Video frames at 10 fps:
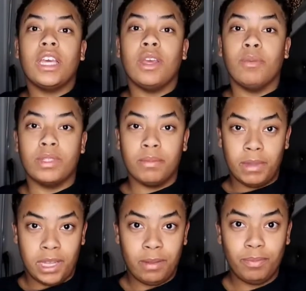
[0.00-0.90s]
it was
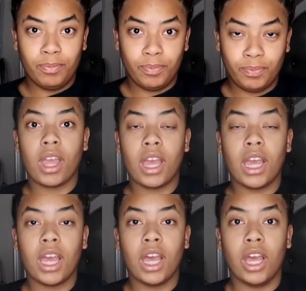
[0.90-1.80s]
me,
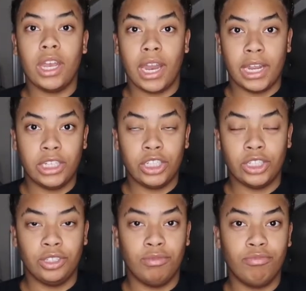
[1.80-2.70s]

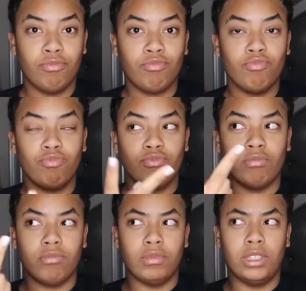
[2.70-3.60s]
Naisha.
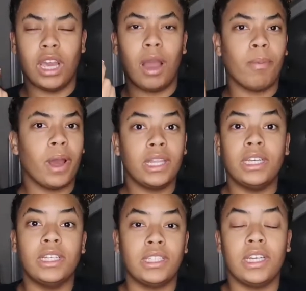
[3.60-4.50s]
Y'all probably
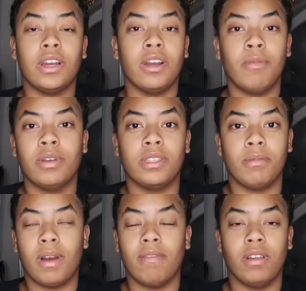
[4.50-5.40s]
done seen her in most of
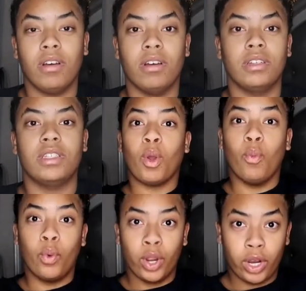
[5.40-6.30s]
my vlogs.
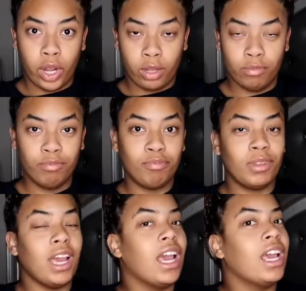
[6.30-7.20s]
Weirdo
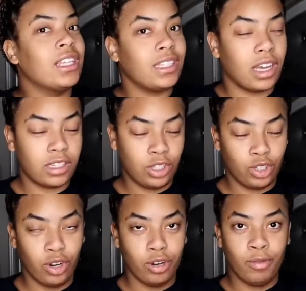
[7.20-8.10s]
and Sausage
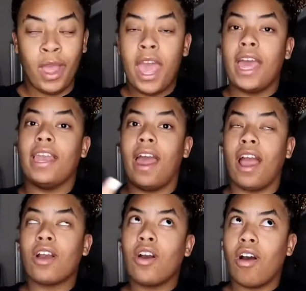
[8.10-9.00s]
Girl.
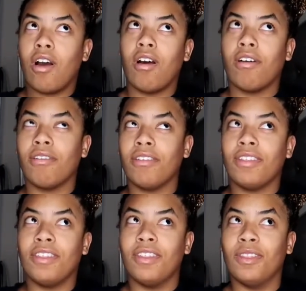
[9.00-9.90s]
Now I call
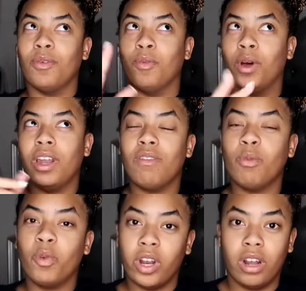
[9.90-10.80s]
one of
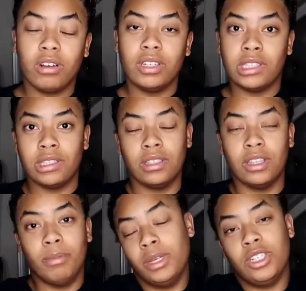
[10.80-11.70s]
them Weirdo because
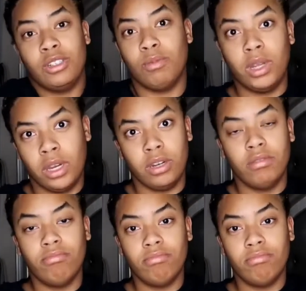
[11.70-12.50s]
the bitch is weird.